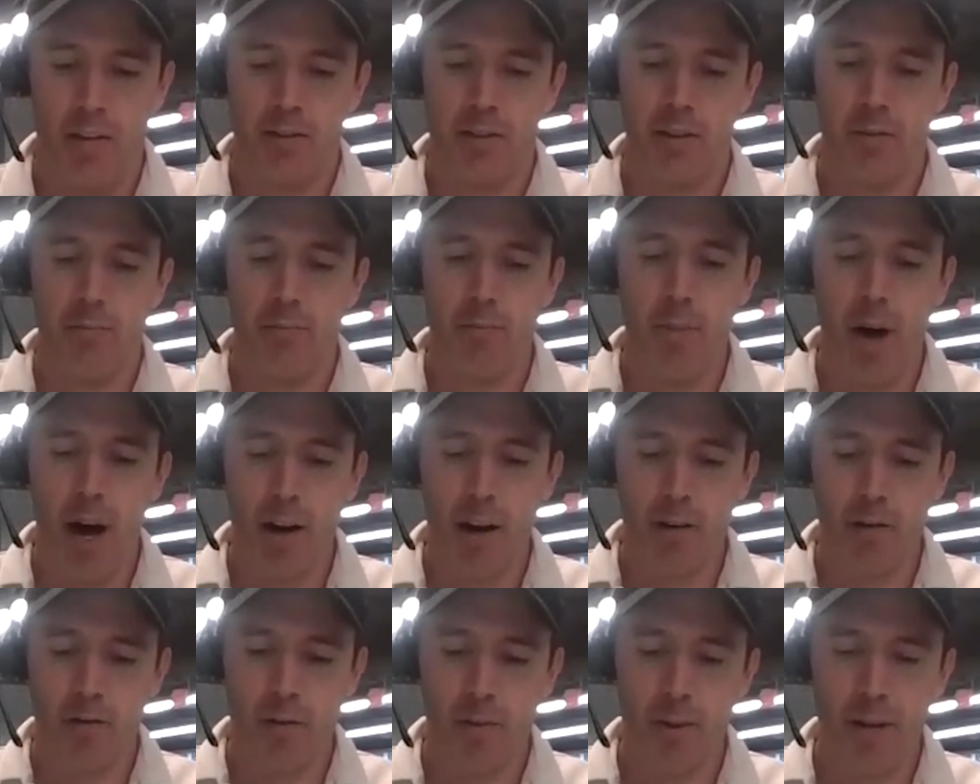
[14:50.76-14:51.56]
There's a
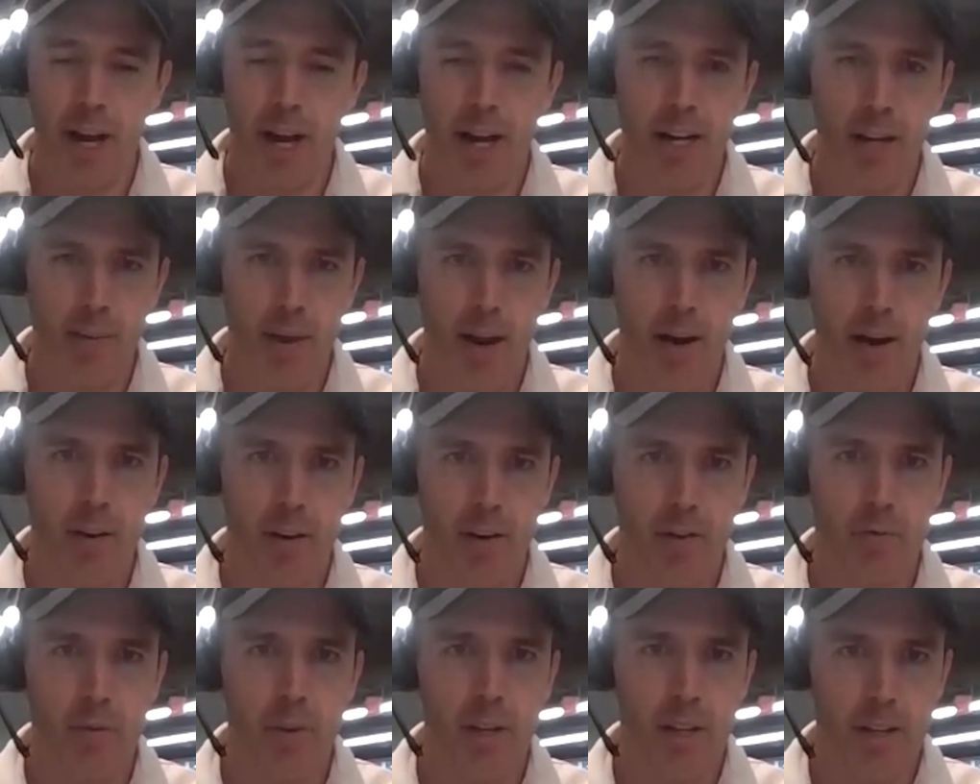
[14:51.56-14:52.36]
model from a guy named
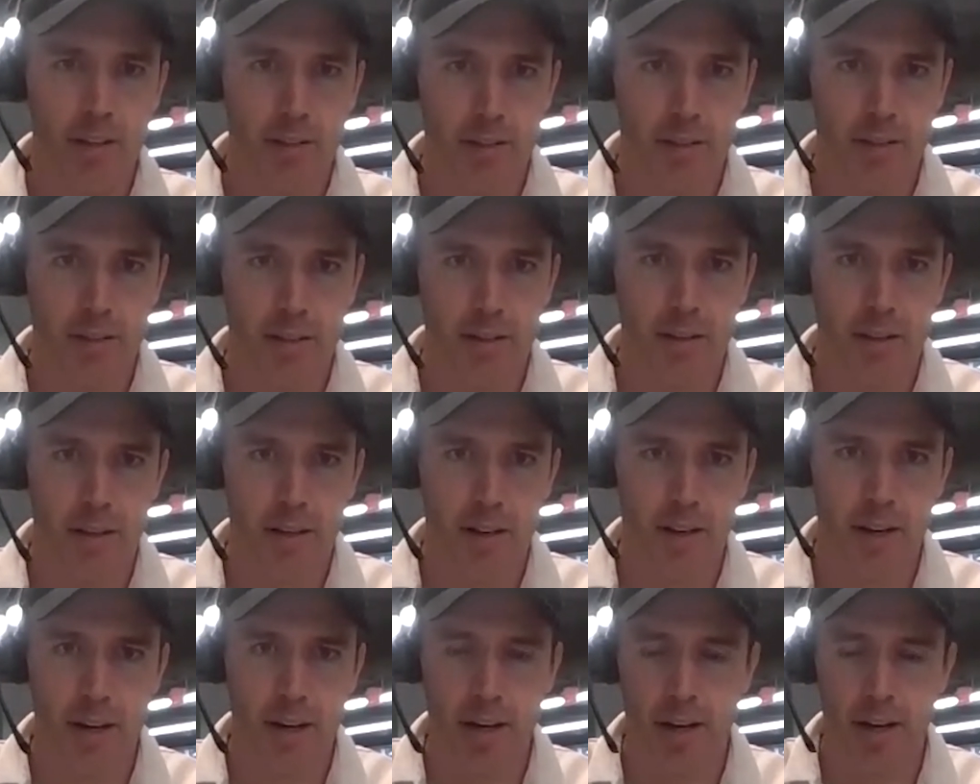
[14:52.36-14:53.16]
Eric Ries,
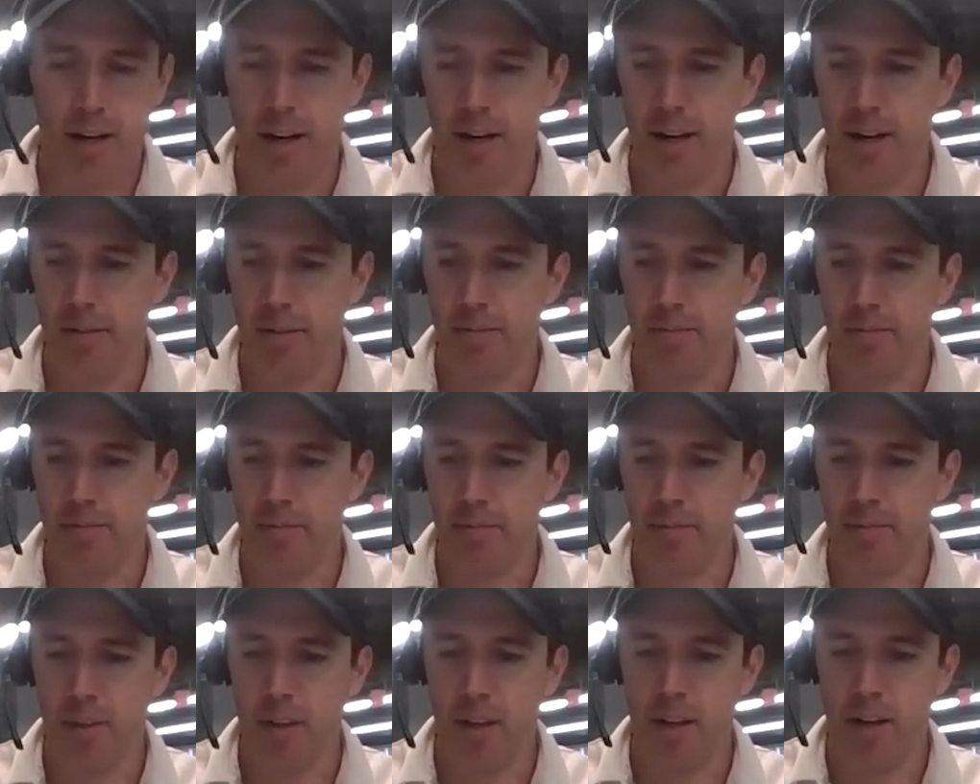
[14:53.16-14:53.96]

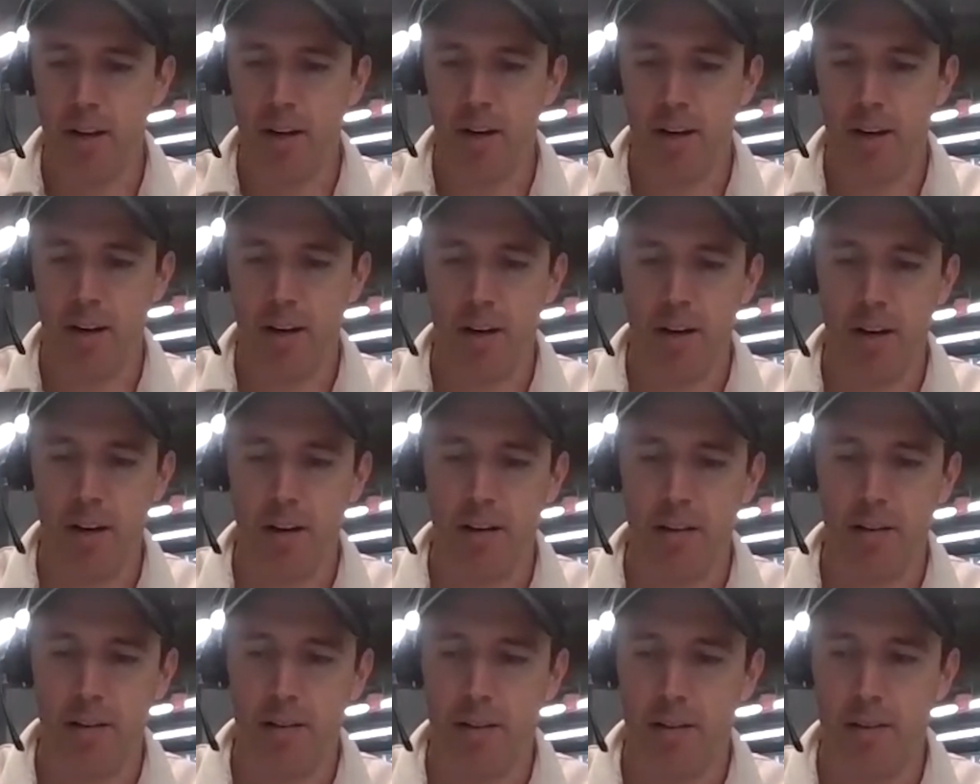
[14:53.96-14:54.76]
the
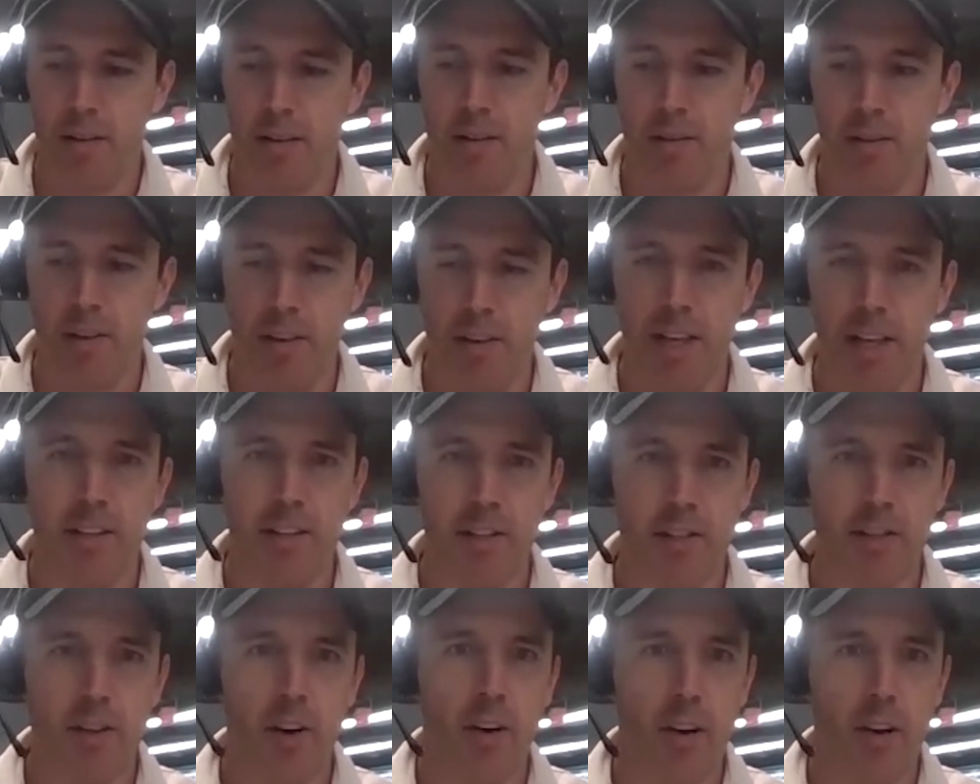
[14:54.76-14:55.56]

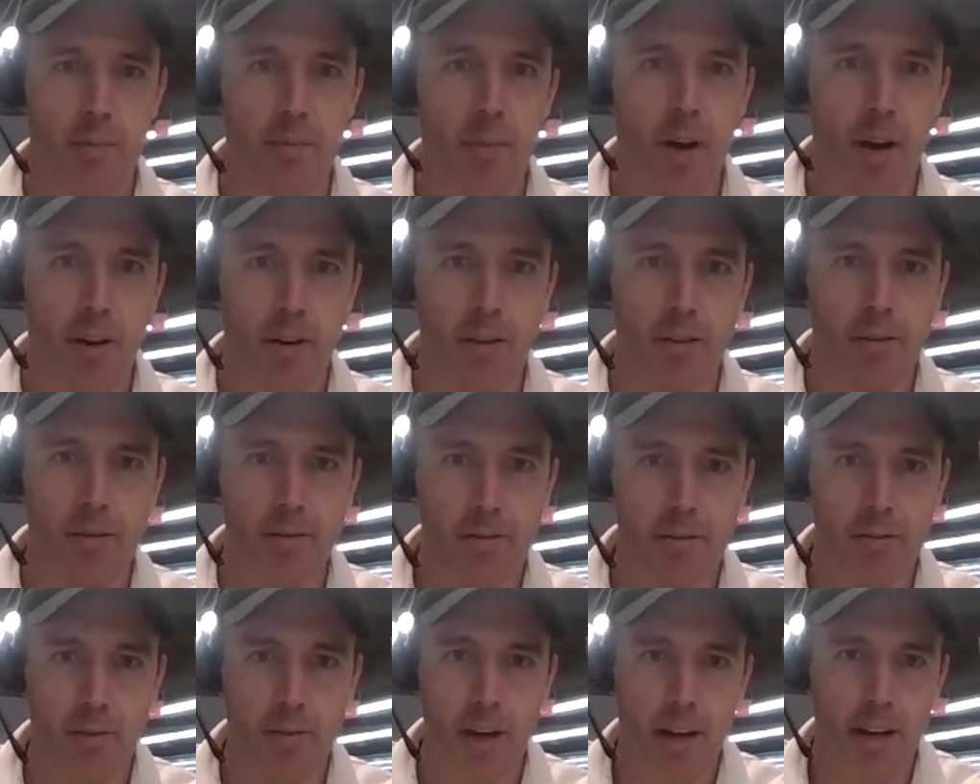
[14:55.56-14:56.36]
lean startup
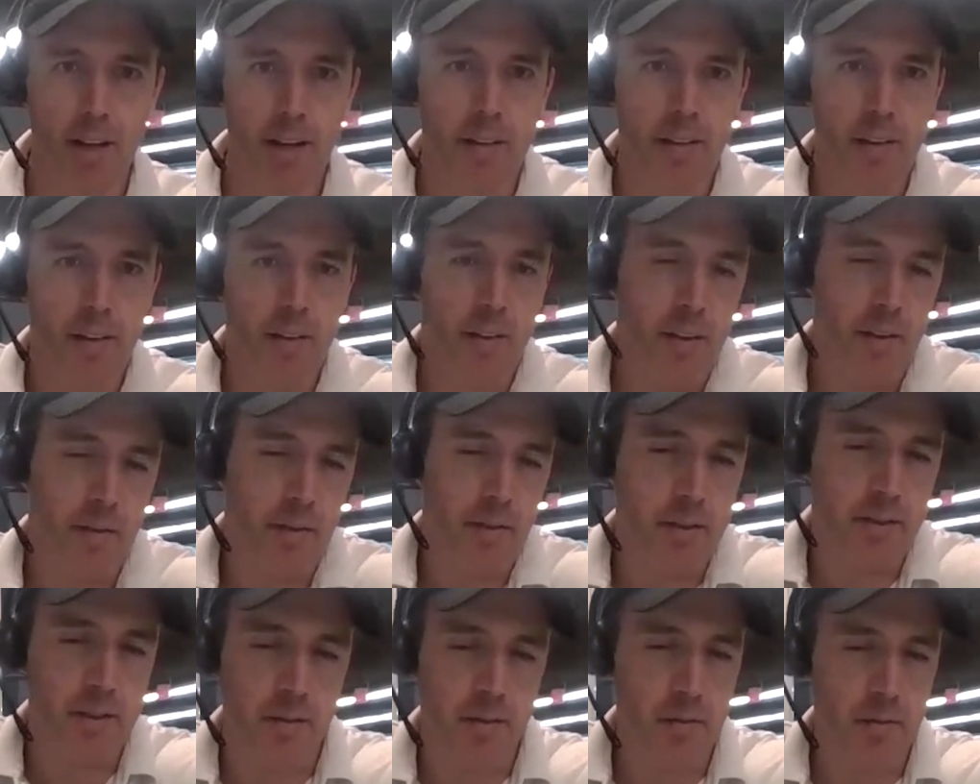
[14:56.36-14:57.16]
model, right?
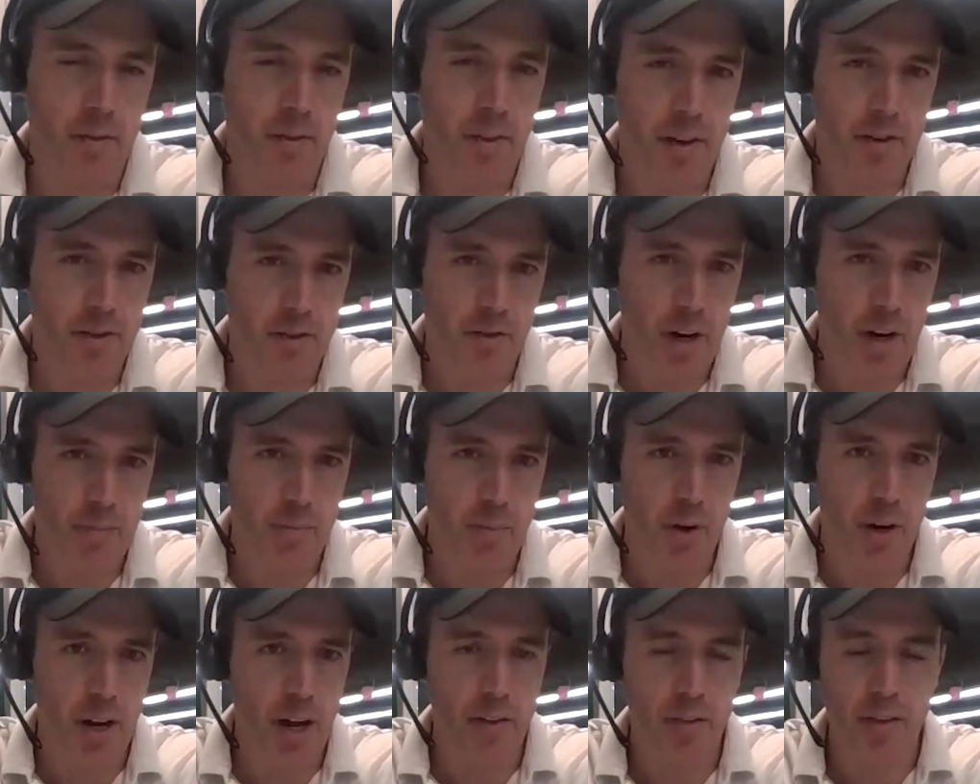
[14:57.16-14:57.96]
There's a
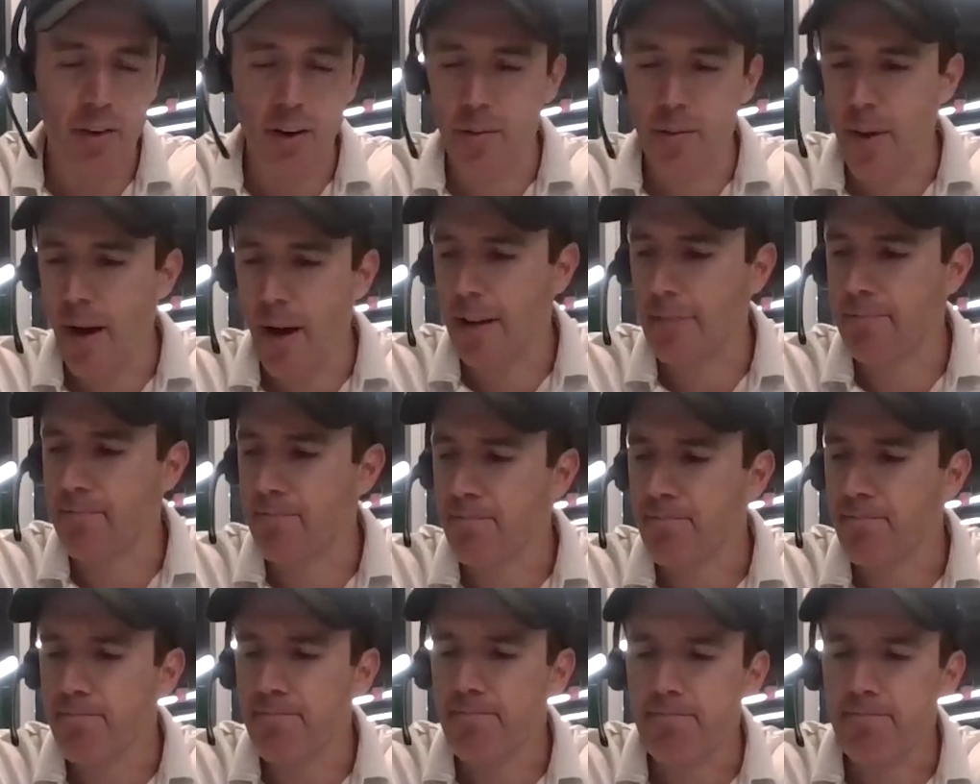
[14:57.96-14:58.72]
great book out there about it.